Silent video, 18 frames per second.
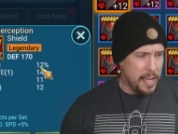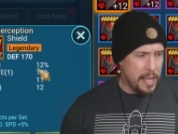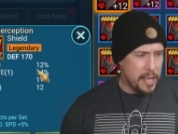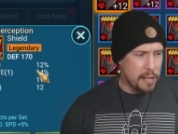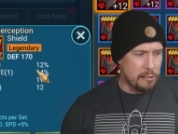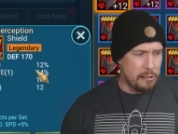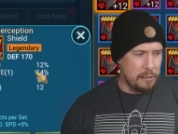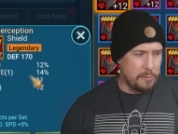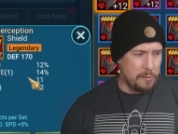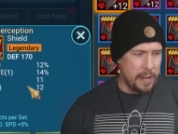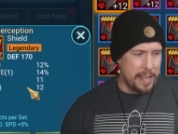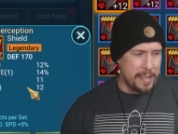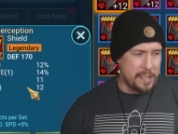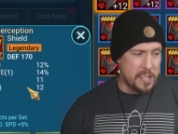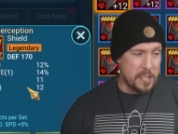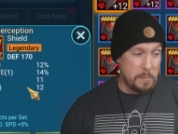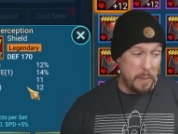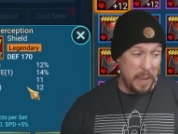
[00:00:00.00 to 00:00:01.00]
Crit
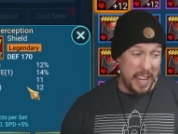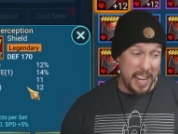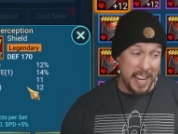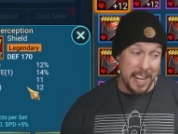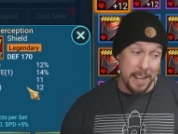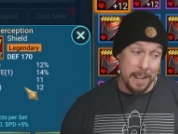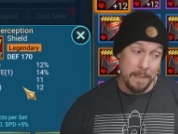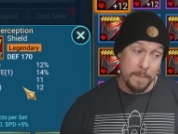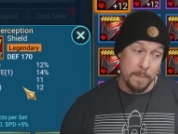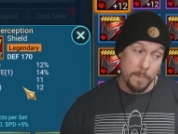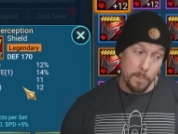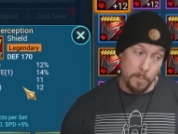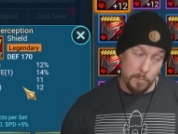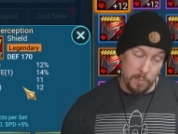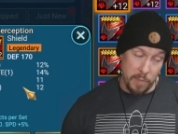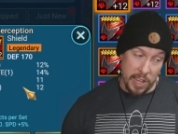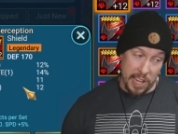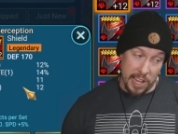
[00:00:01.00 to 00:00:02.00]
rate, speed,
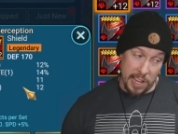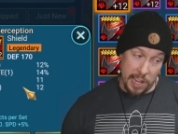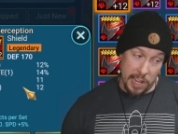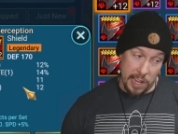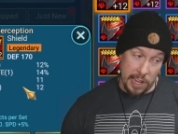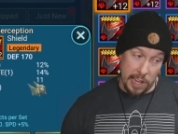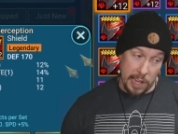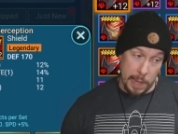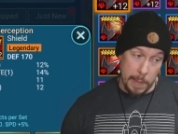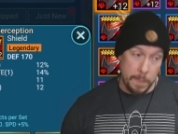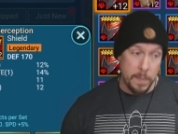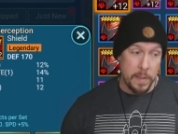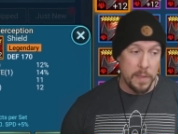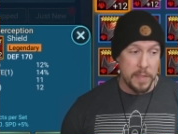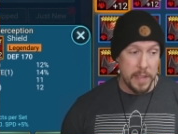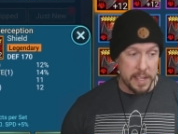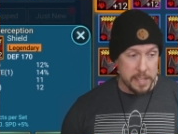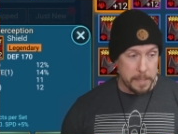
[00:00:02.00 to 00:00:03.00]
meh.
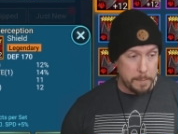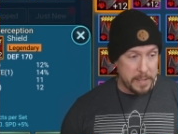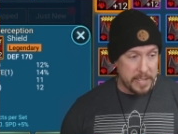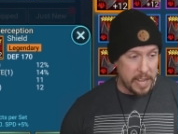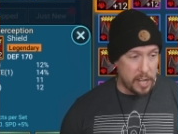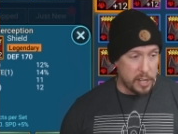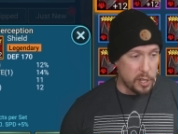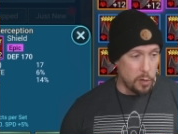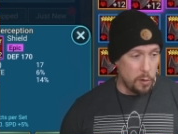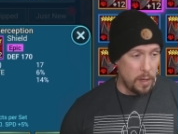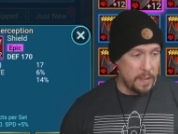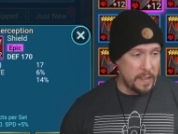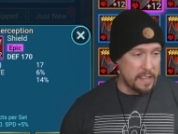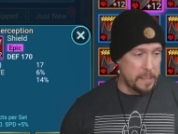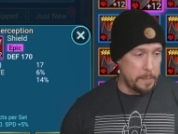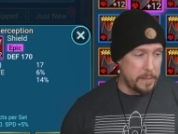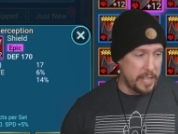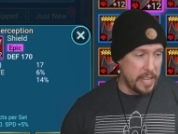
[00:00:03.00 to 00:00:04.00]
That's a potential one.
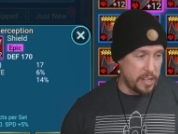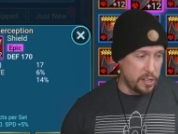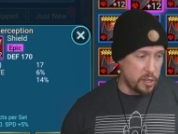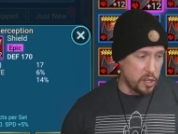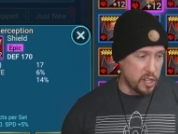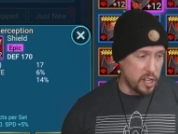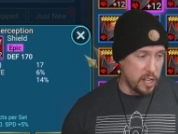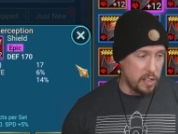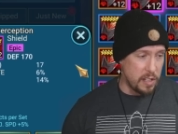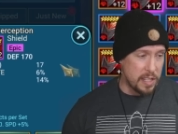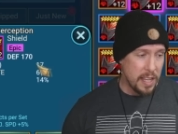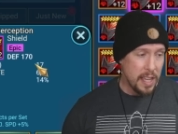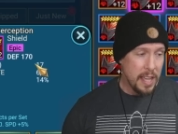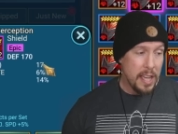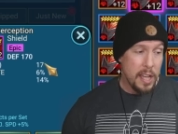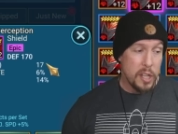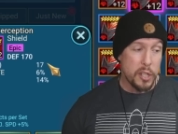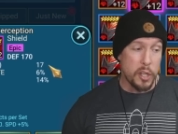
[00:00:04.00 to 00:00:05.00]
That's a potential shield.
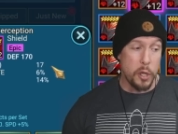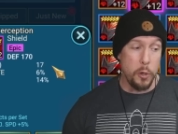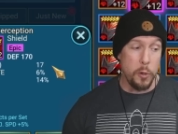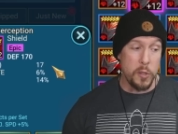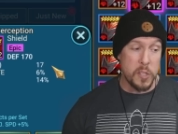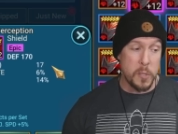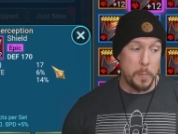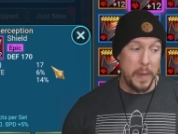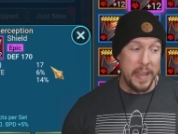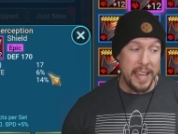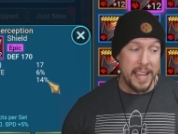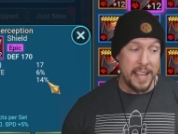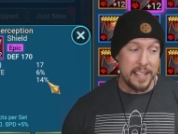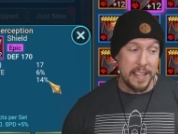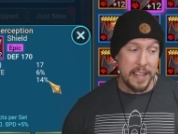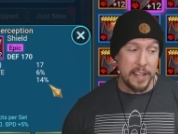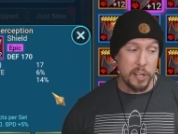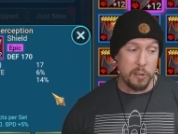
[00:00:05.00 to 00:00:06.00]
2
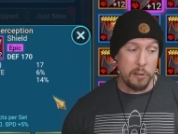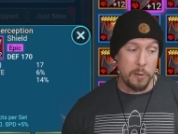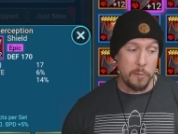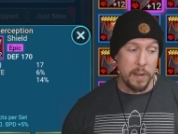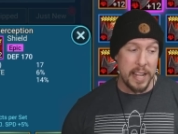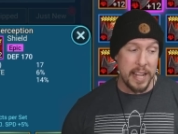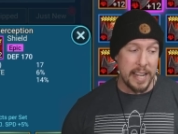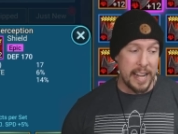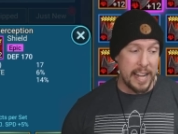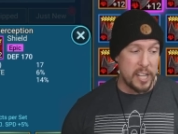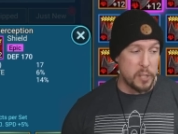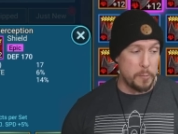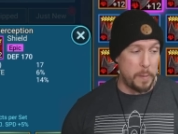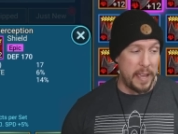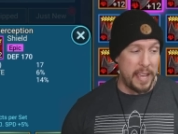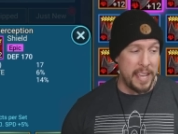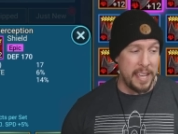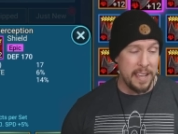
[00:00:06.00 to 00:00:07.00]
speeds and a crit rate and
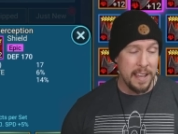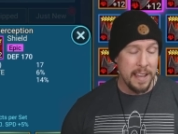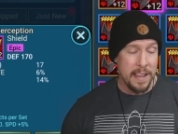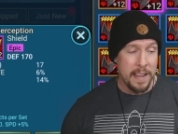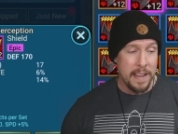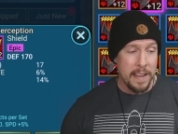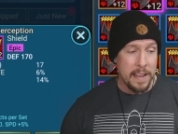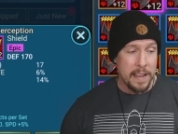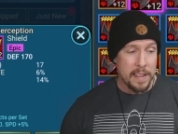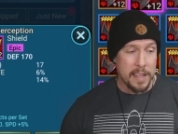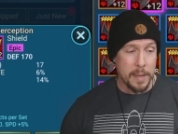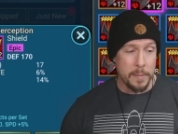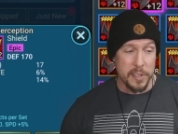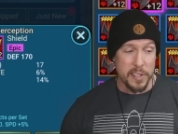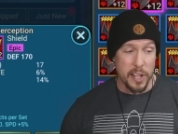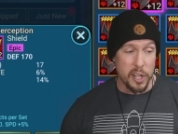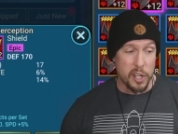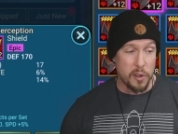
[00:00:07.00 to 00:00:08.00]
HP. I'm
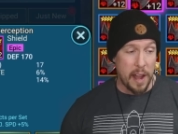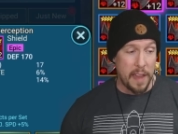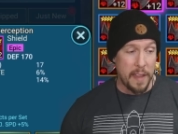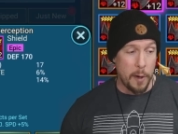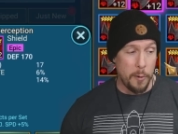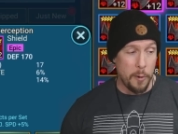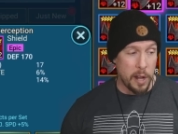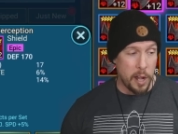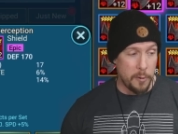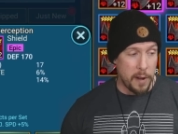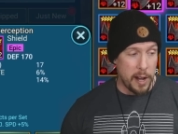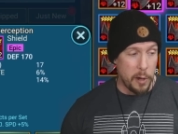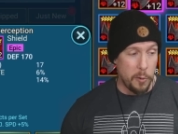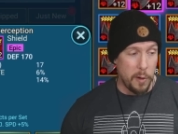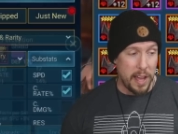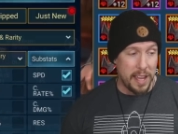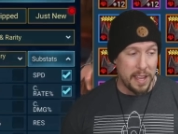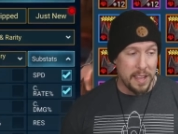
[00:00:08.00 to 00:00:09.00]
just going to try that one on right
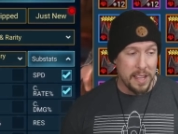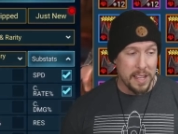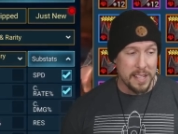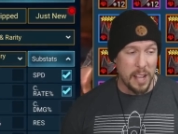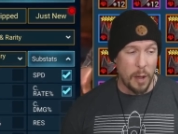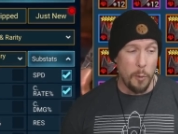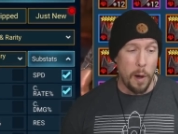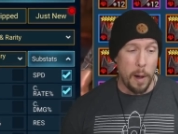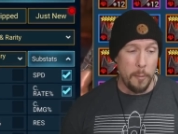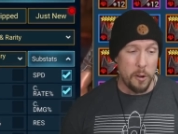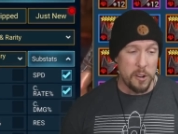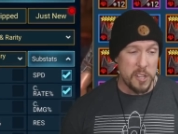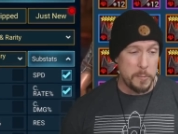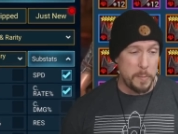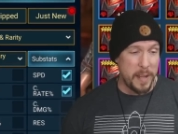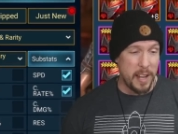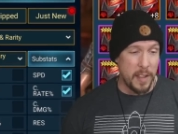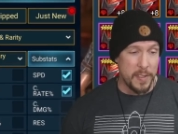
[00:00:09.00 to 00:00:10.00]
away, because I want more
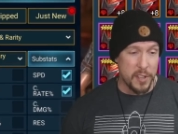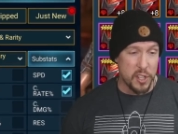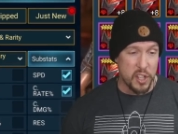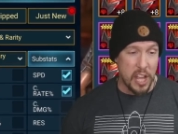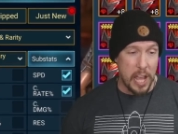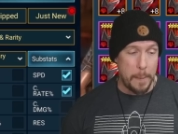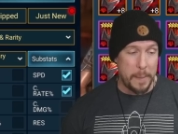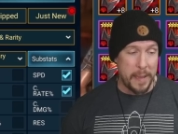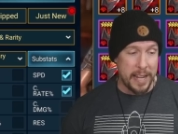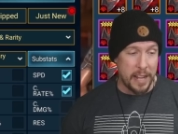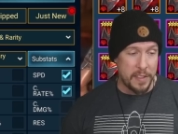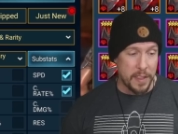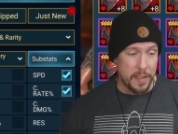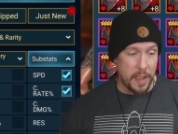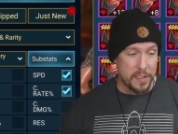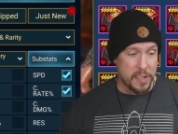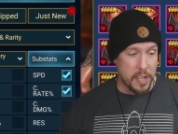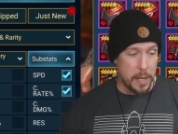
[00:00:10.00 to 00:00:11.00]
speed on this champion. I
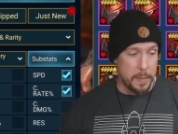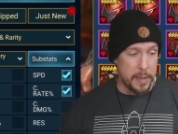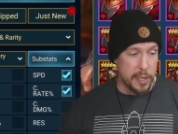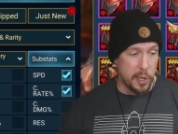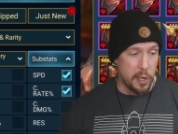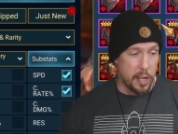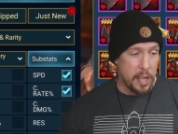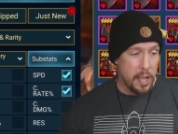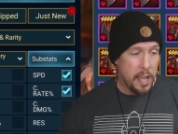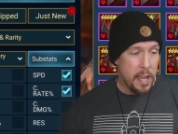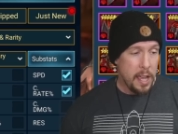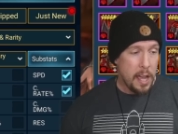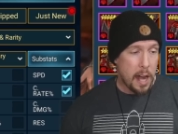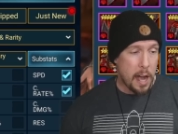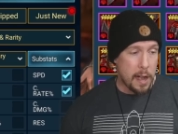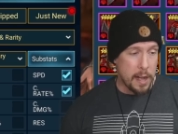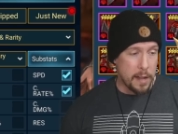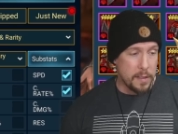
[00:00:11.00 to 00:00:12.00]
think that's going to be good.
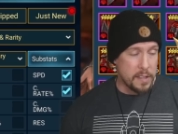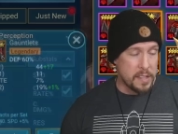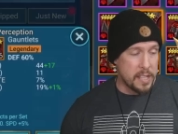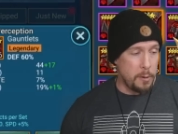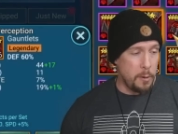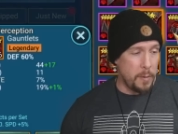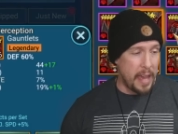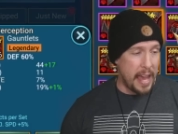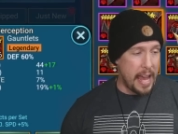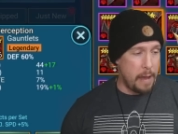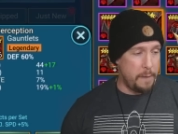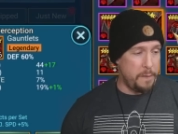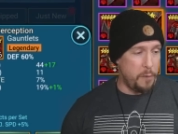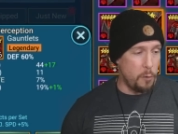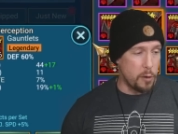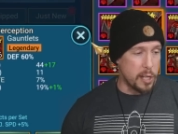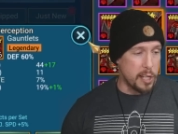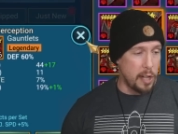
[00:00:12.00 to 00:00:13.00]
All right, let's see what we have
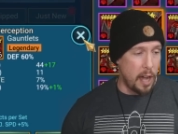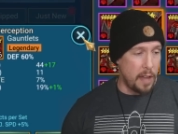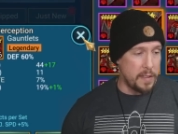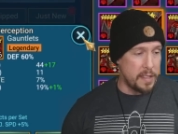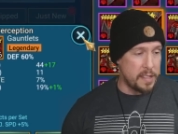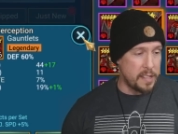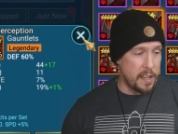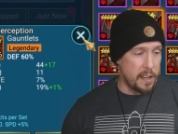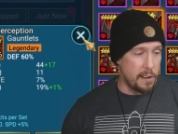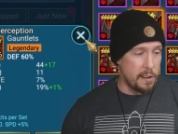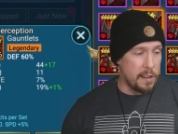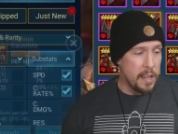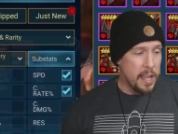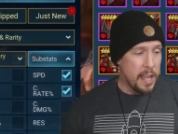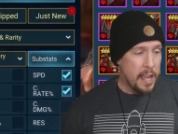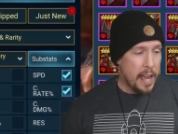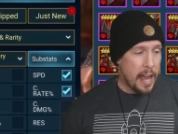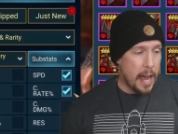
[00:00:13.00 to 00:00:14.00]
for gauntlets here.
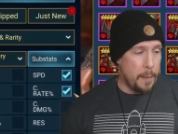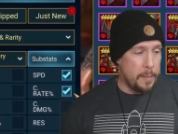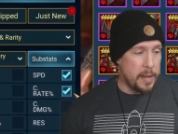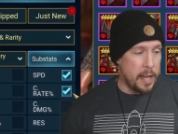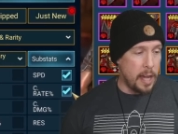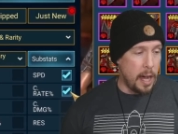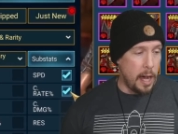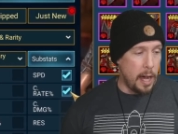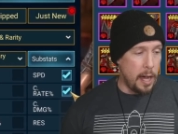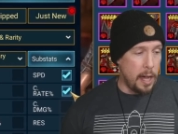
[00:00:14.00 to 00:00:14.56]
I'm going to